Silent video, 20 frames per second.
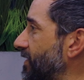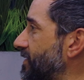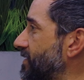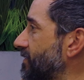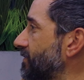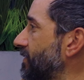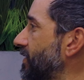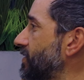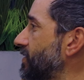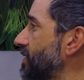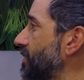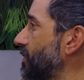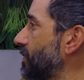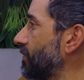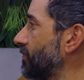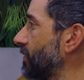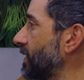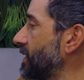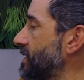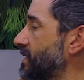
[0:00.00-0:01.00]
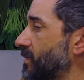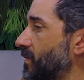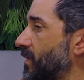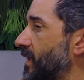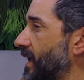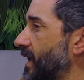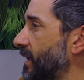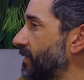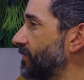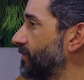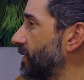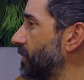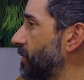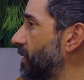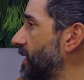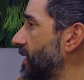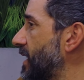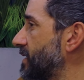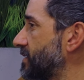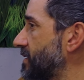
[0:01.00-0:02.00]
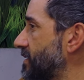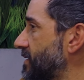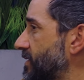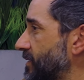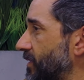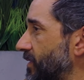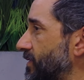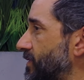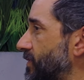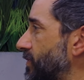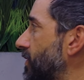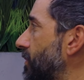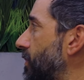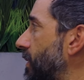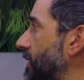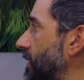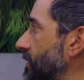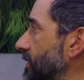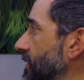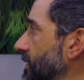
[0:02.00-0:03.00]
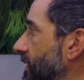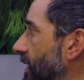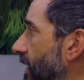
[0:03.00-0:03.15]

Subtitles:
is a reason why everyone has a zero torque putter in